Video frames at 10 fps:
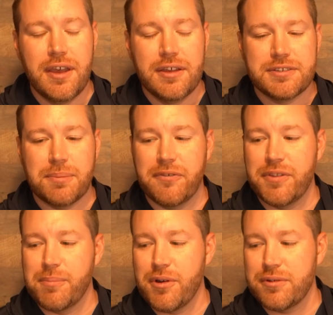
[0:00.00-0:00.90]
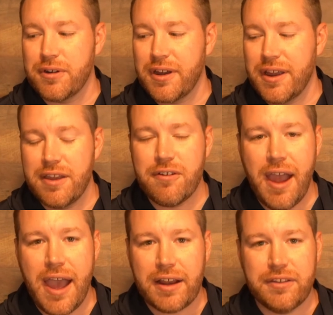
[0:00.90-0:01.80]
Some of the more
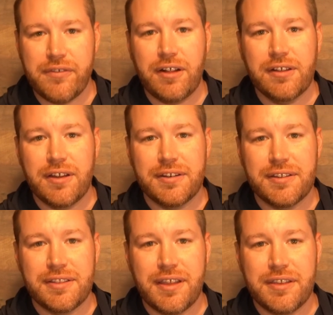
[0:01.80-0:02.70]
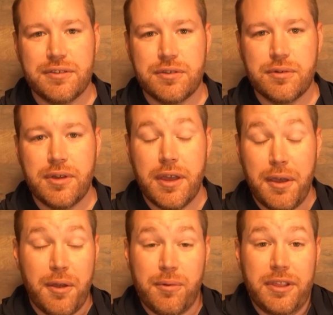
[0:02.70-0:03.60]
interactive elk hunting that you do,
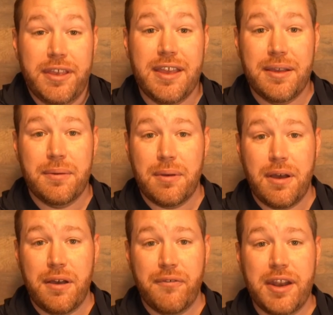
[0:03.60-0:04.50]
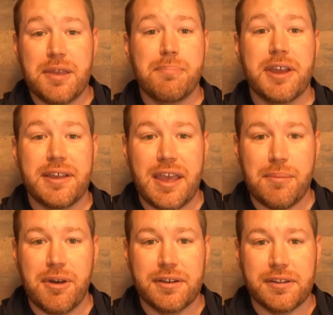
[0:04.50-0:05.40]
really of any big
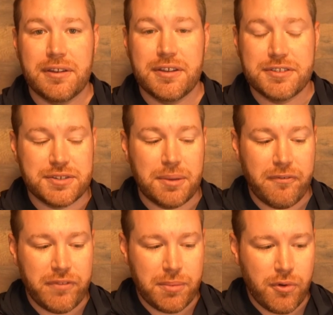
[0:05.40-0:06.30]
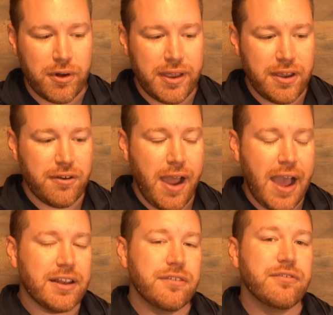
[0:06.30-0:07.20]
game hunting, it's some of the more
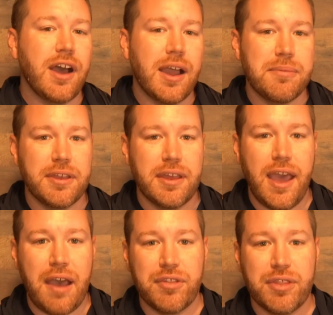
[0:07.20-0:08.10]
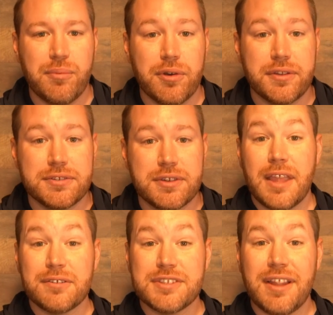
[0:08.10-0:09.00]
interactive time you can have in the woods.
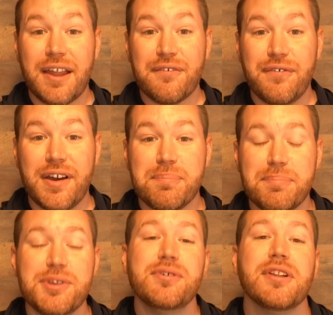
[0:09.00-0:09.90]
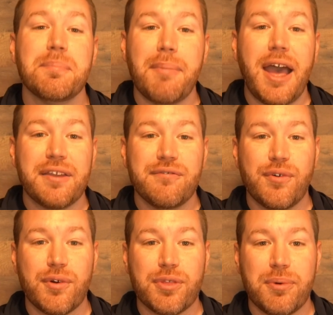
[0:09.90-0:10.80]
Now, it's a lot of fun bugling back and
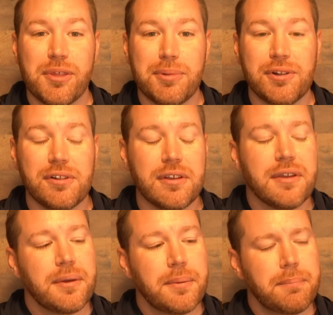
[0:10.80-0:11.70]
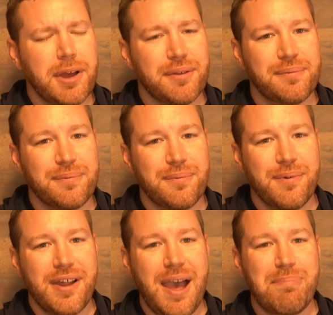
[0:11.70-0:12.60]
forth with a bull, but
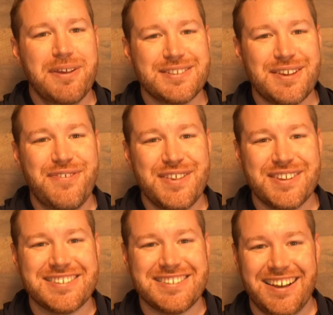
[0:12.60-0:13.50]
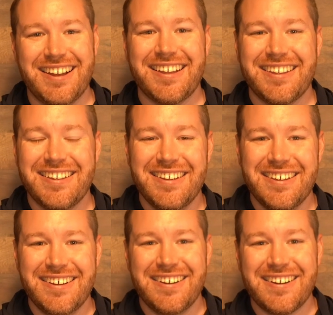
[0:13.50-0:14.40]
what happens if you suck?
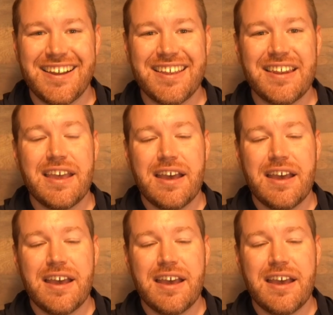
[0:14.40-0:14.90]
All right?